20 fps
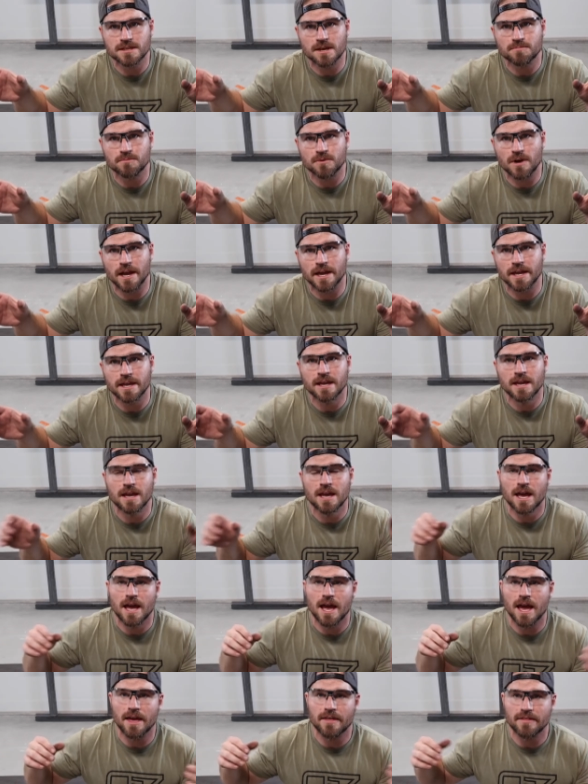upright
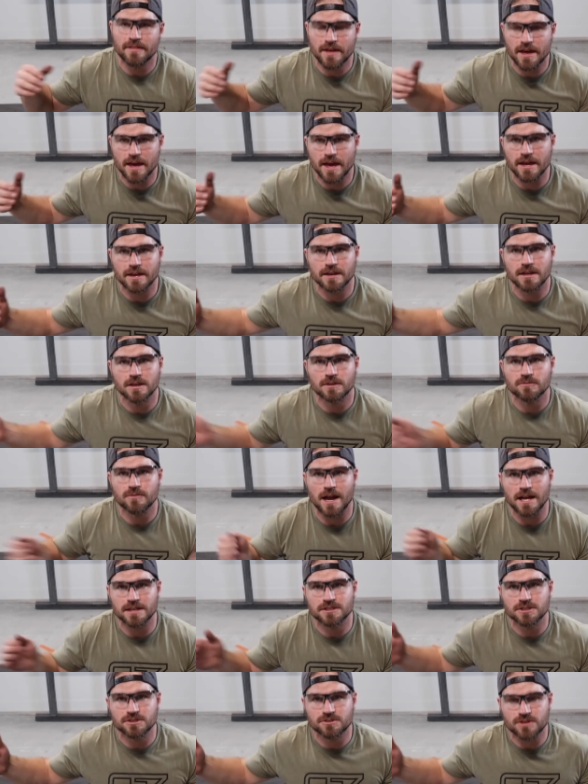and then
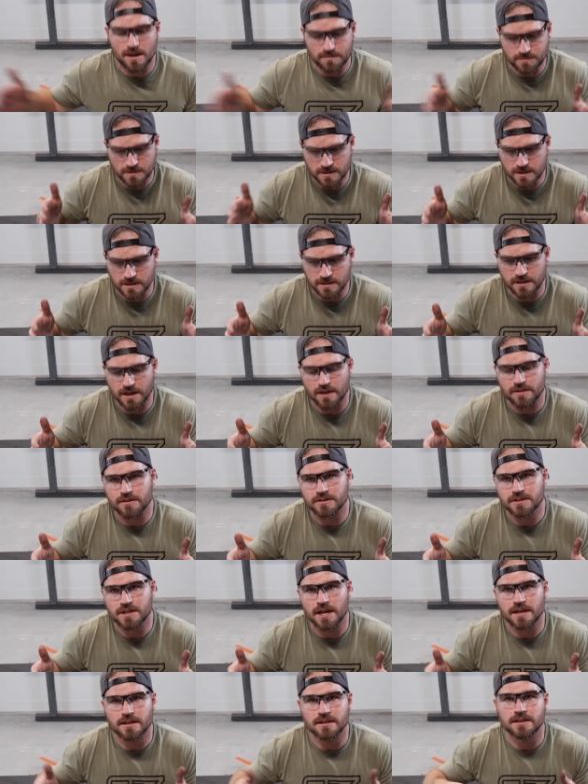ratchet strap the thing together
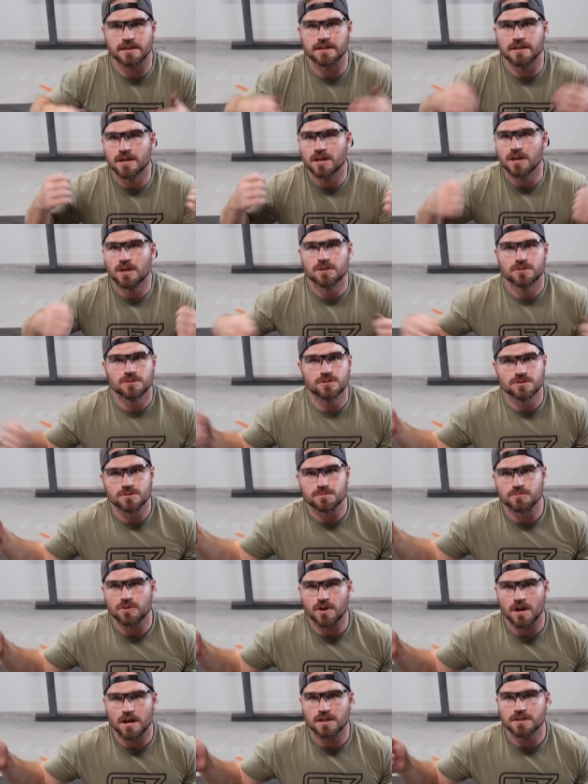tightly, do some
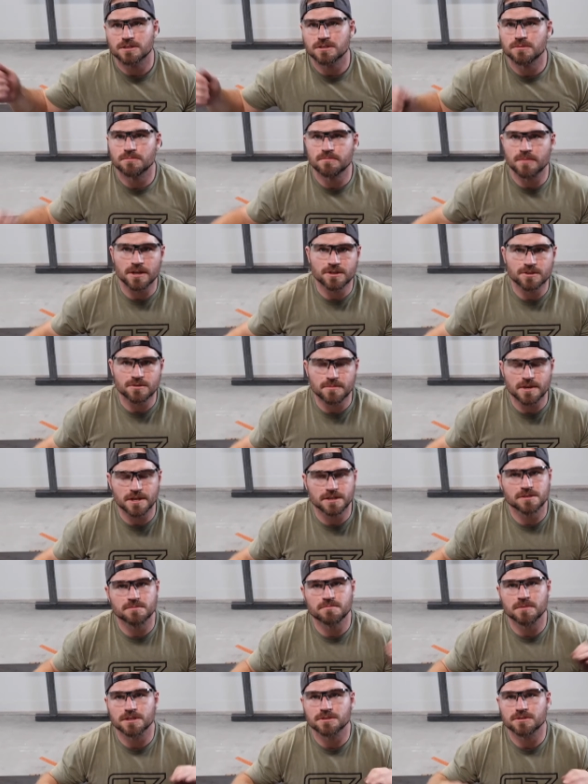cross
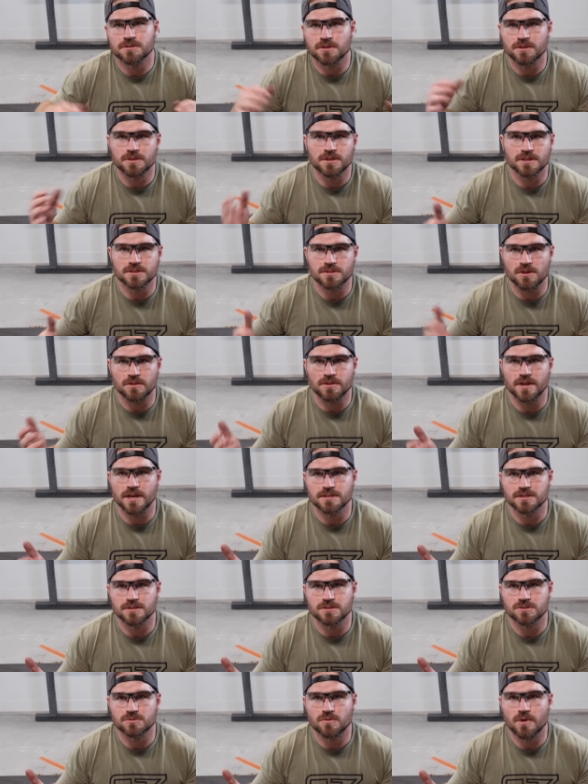measurements, make sure the thing's all
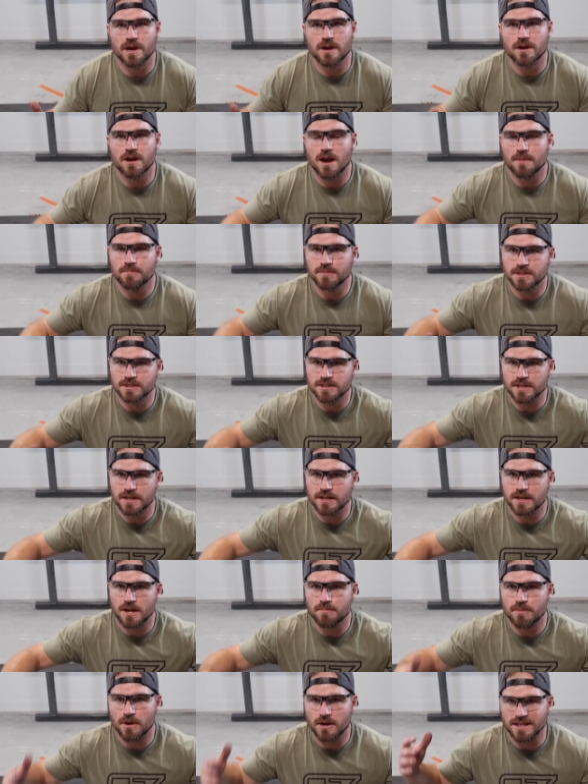nice and square. I'm gonna set it
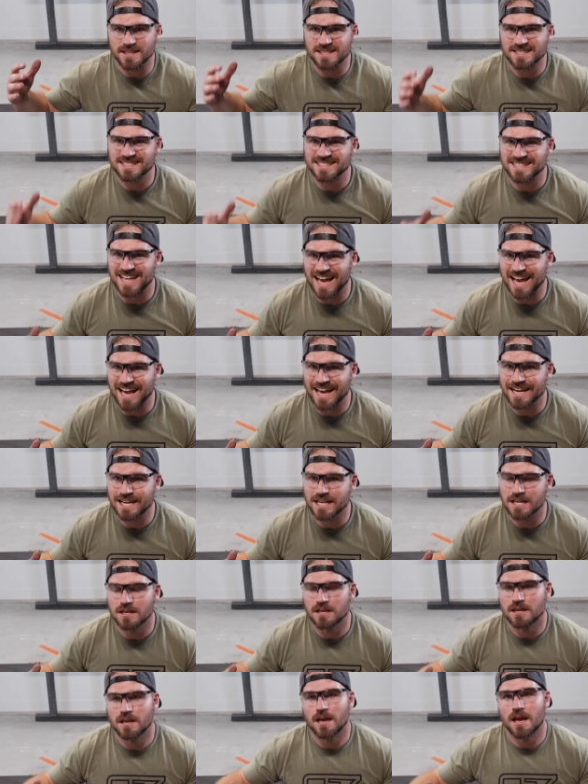up on its side
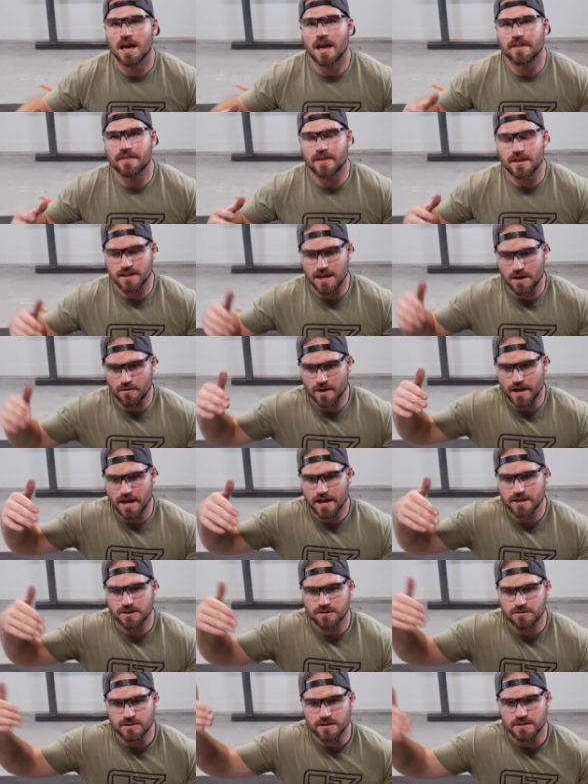and that, that way I
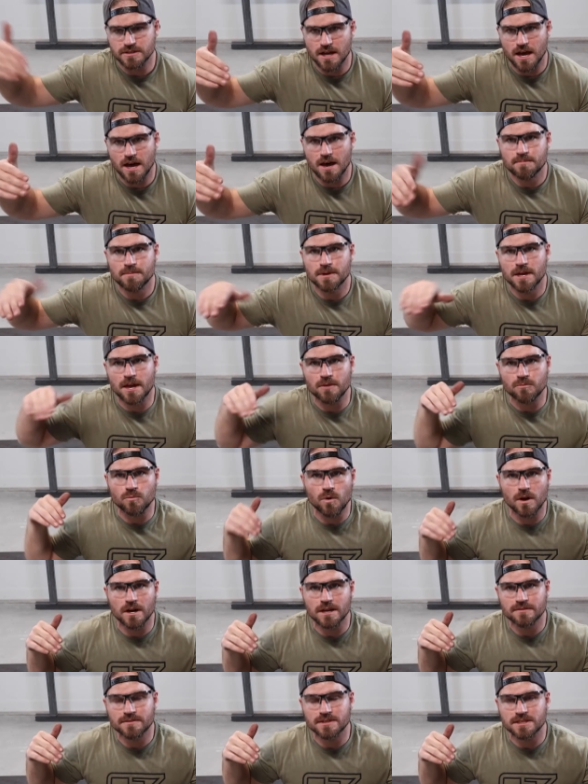can do the top and
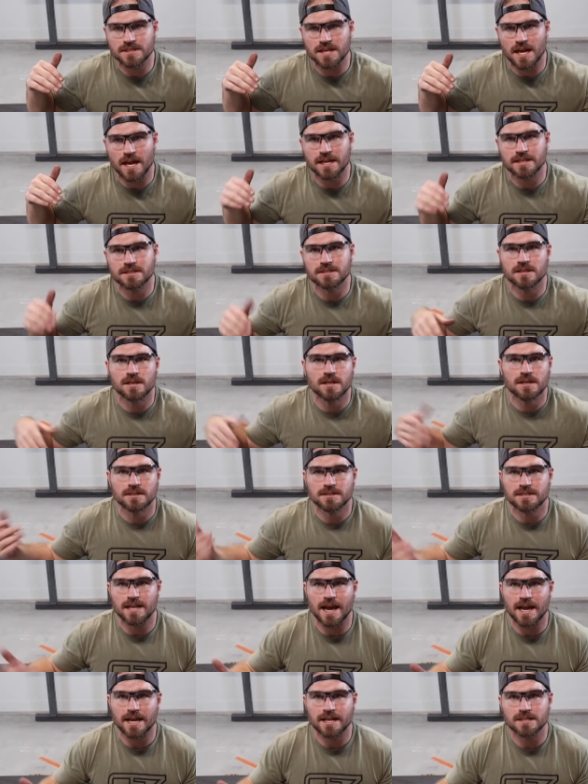one of the sides,
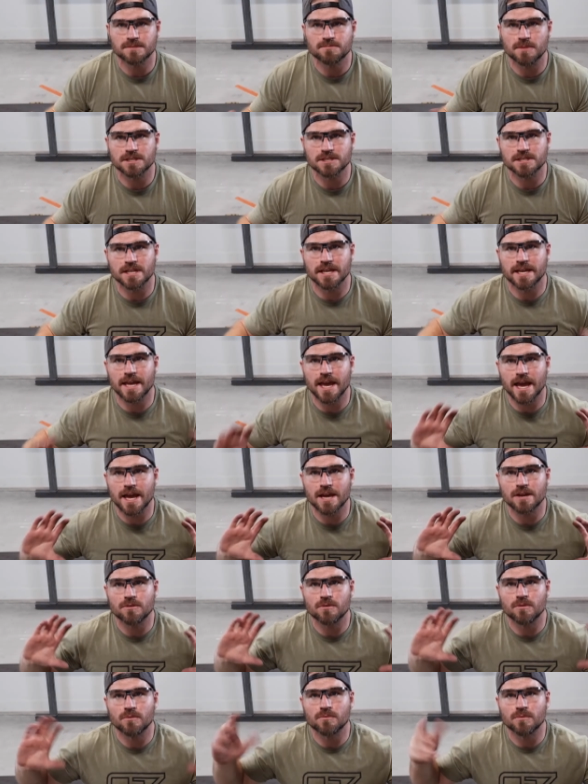tack it as much as I
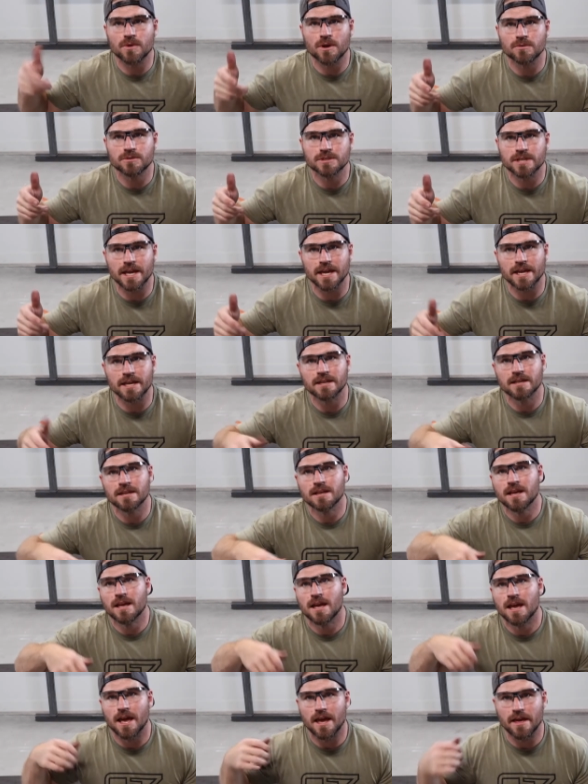can, rotate,
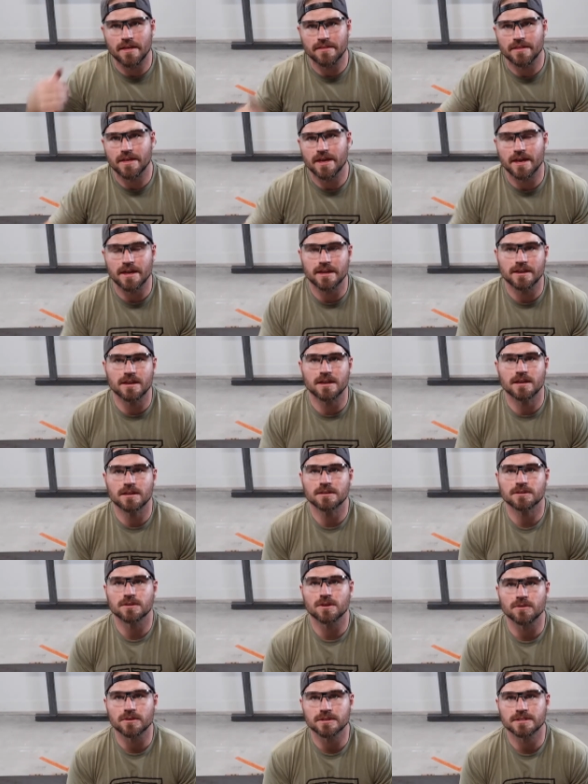and then
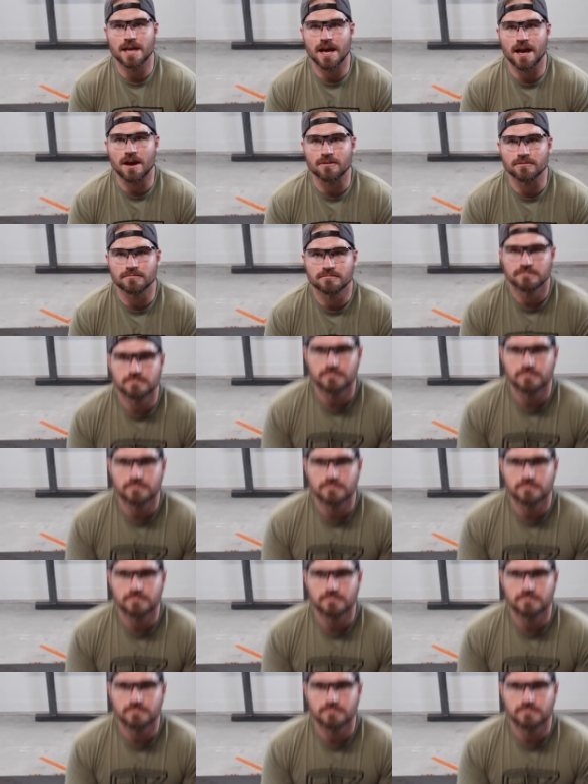go to town.